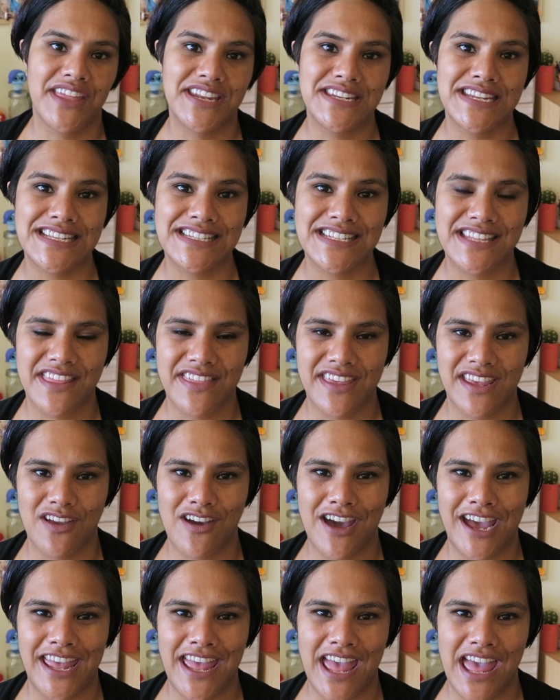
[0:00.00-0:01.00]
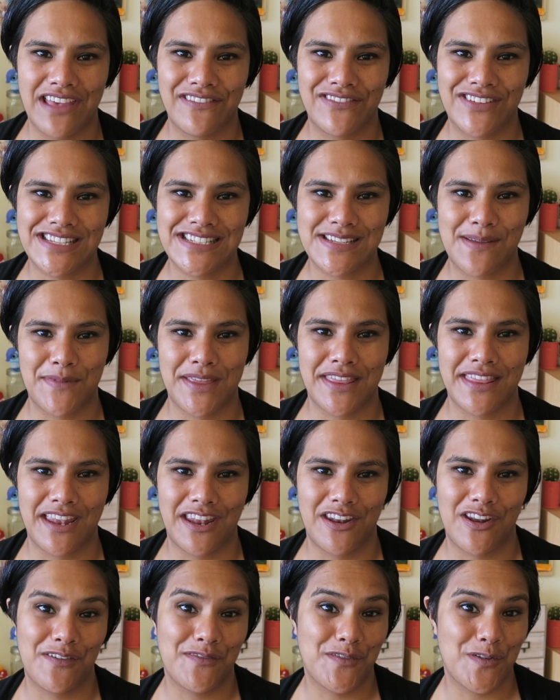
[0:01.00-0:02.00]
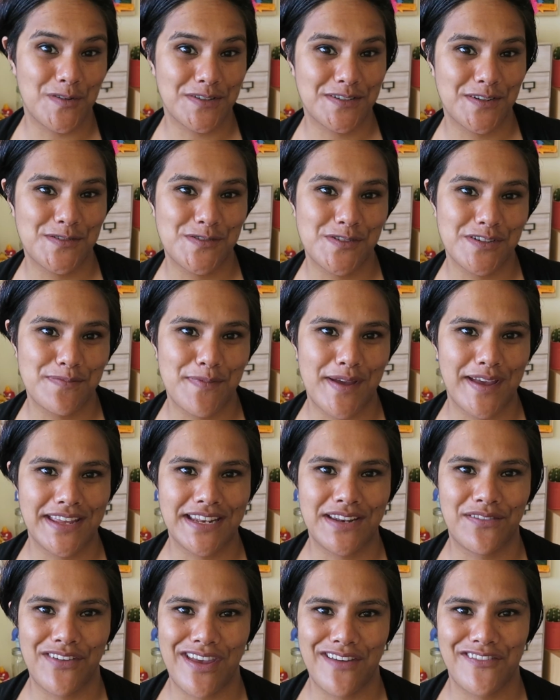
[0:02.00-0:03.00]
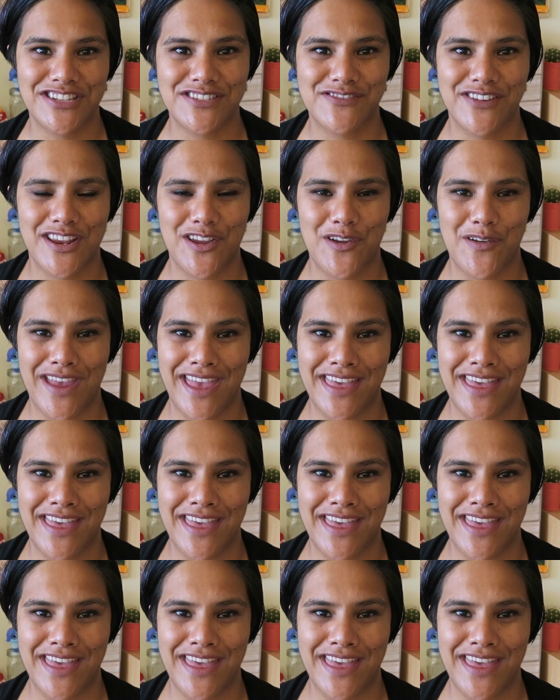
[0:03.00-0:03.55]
The next thing I have is something that I've also talked about in a favorites video,